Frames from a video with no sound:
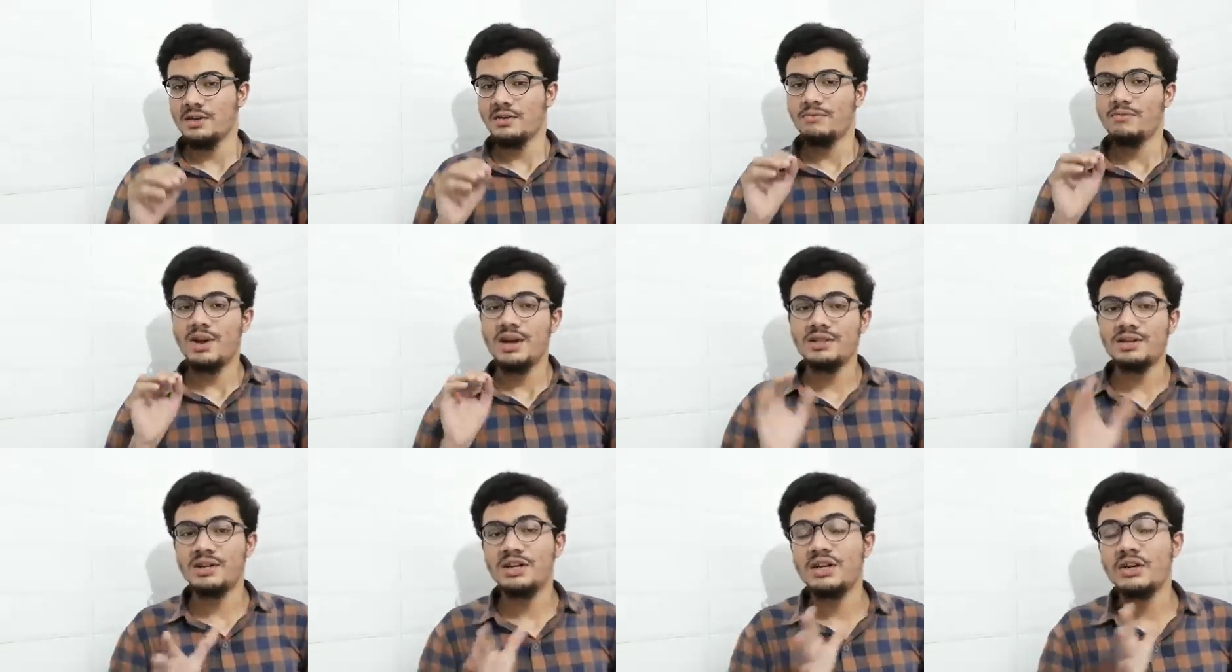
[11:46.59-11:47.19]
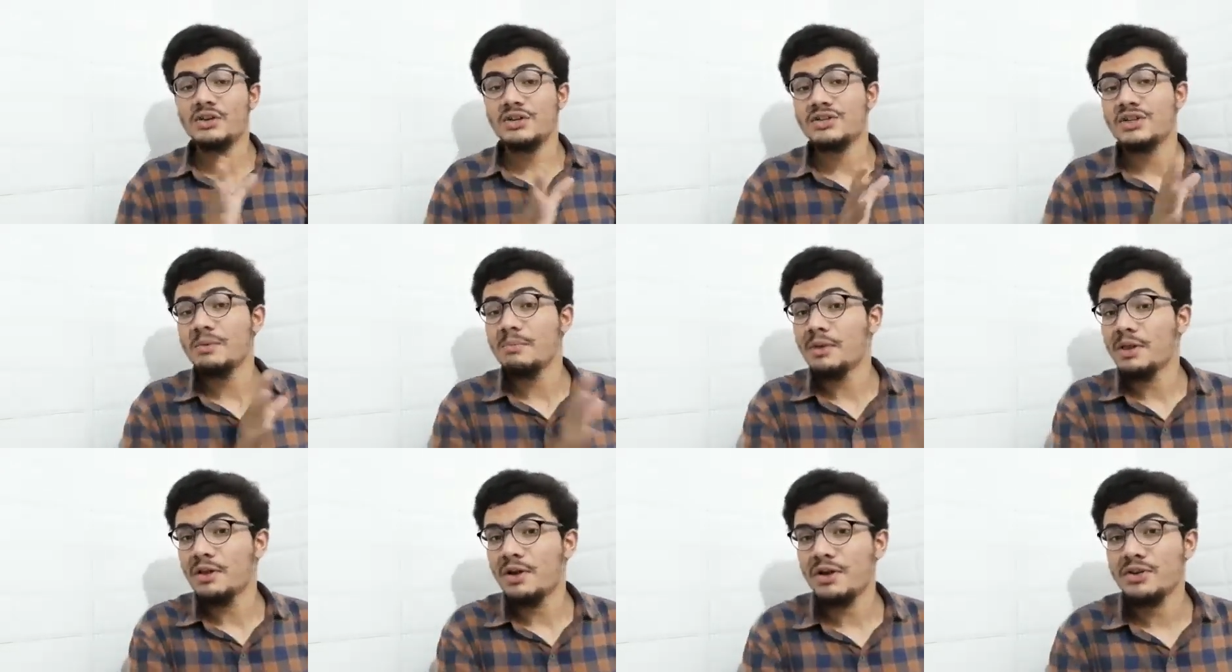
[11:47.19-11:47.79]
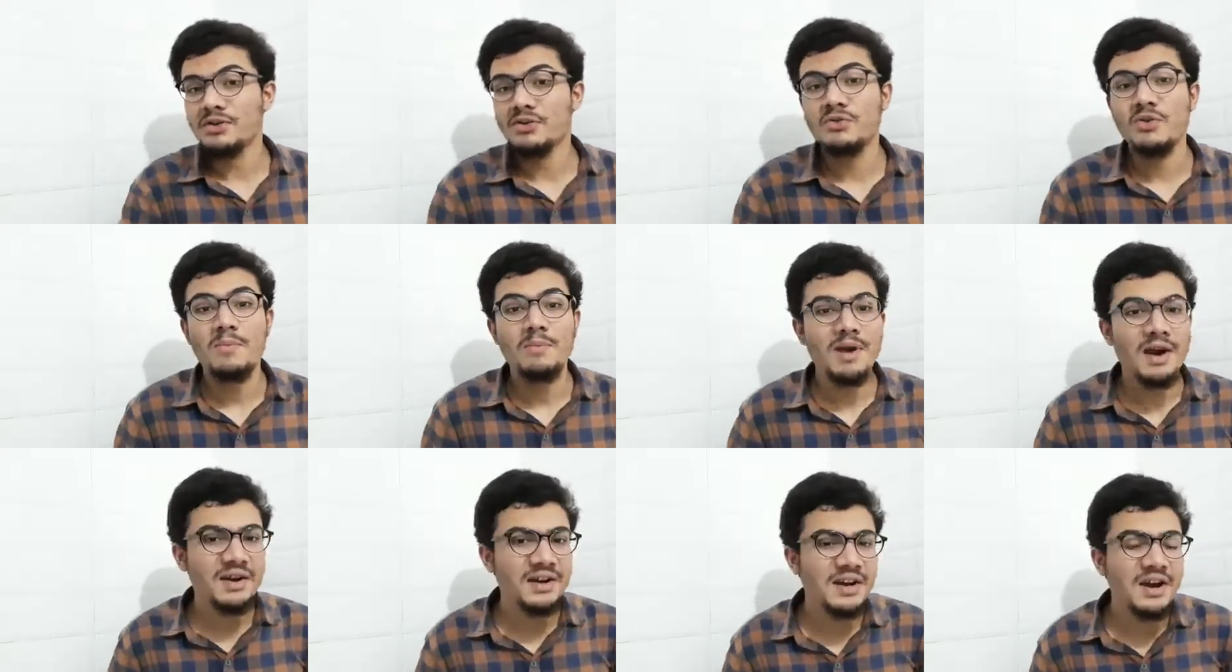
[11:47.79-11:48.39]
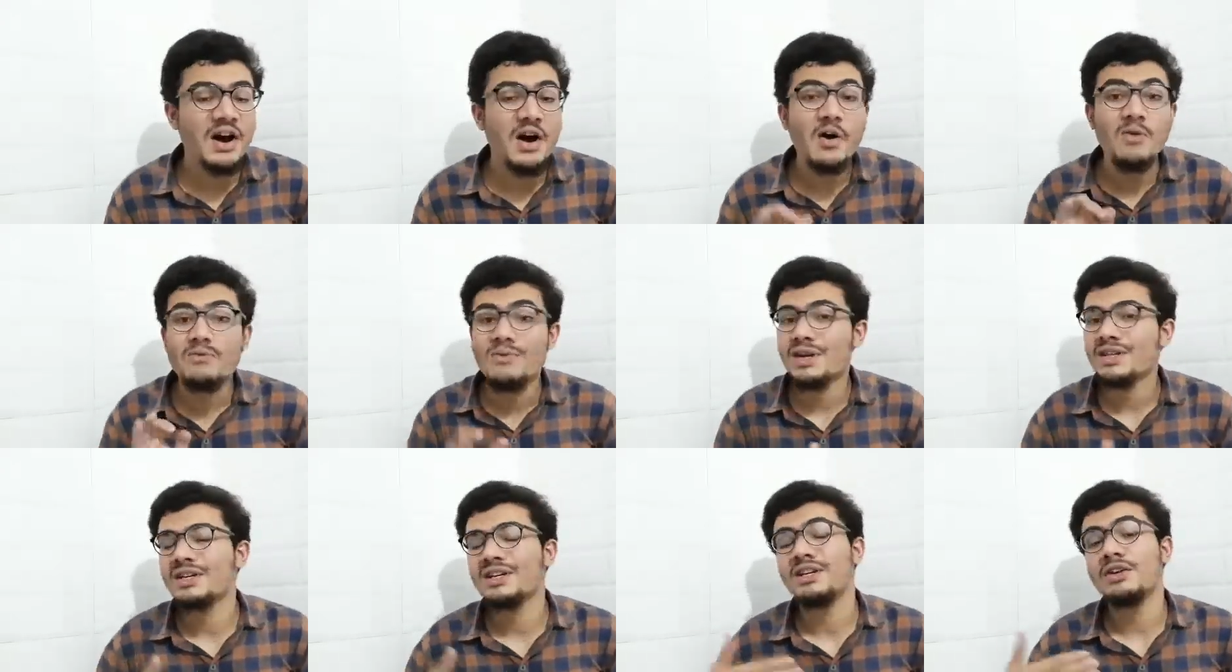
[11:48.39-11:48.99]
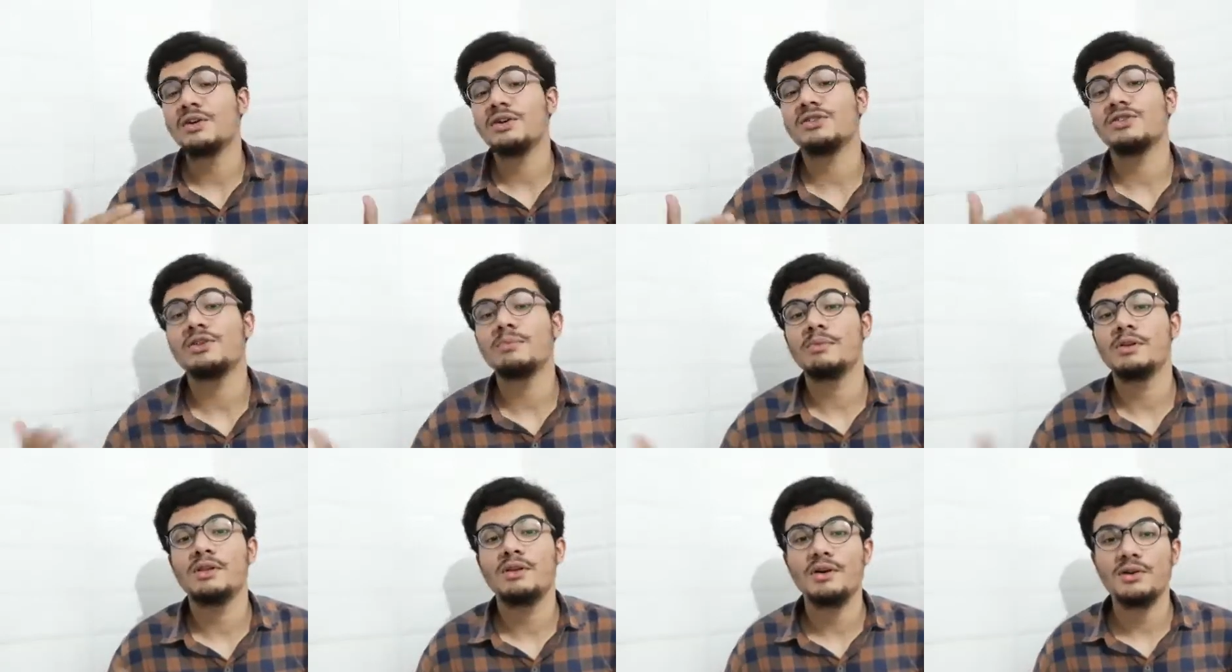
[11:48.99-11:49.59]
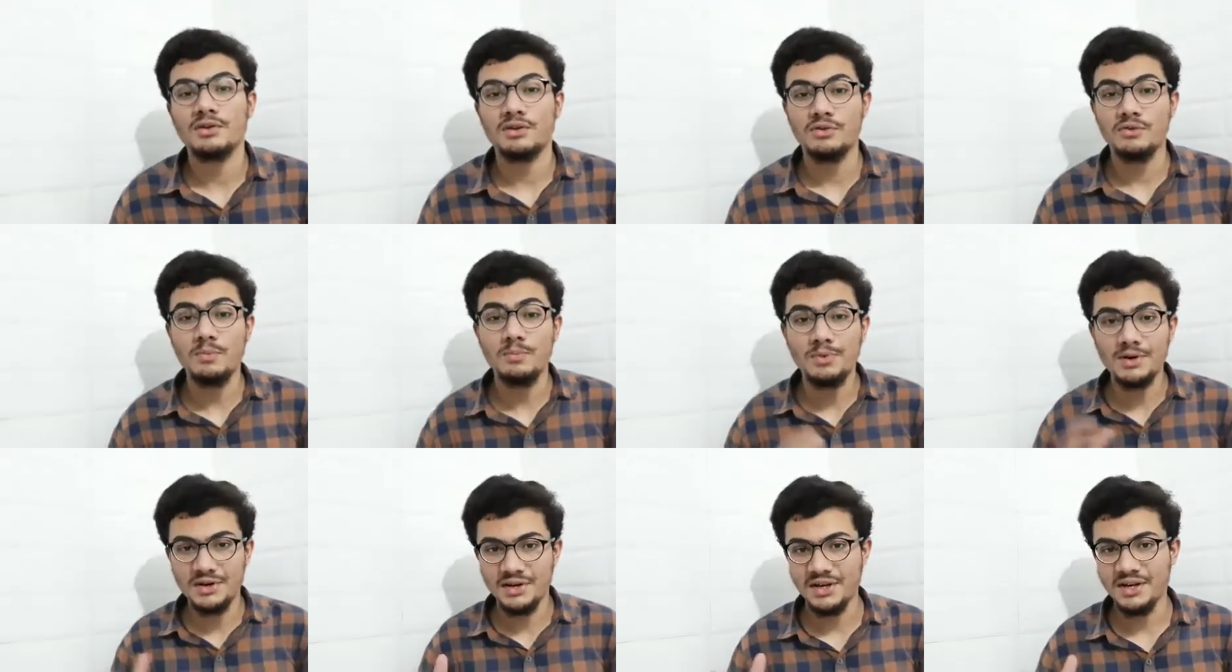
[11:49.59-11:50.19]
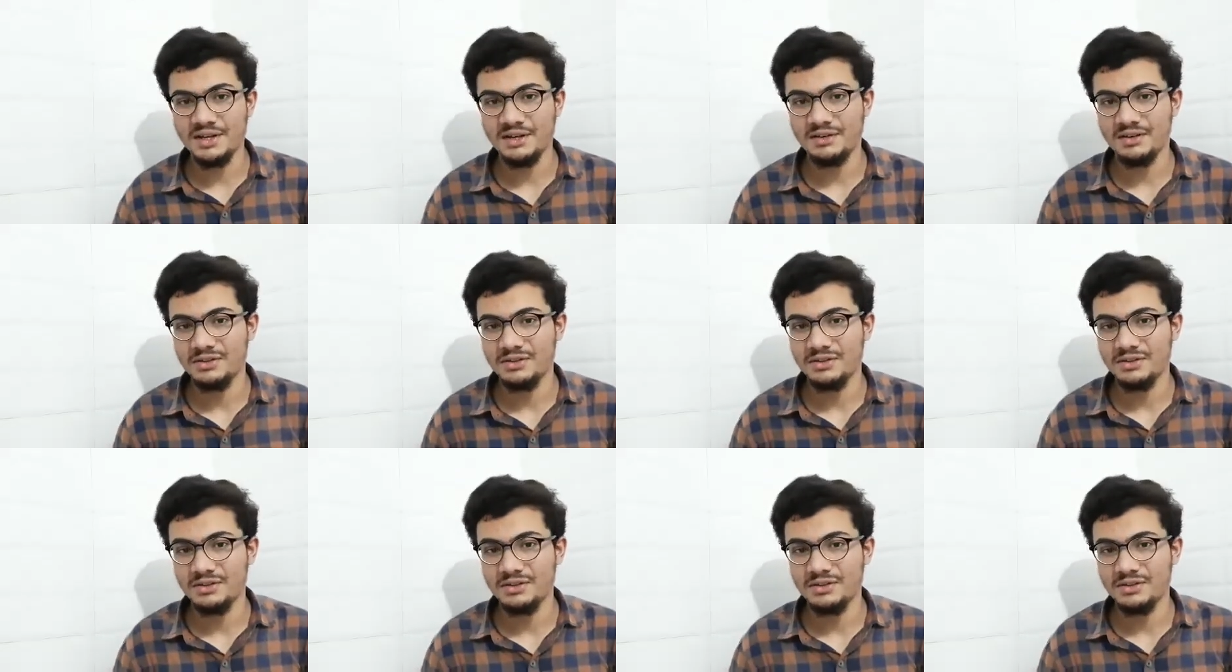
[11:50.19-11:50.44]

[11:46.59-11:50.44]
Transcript: whether he or she belongs to America or whether he or she belongs to Britain.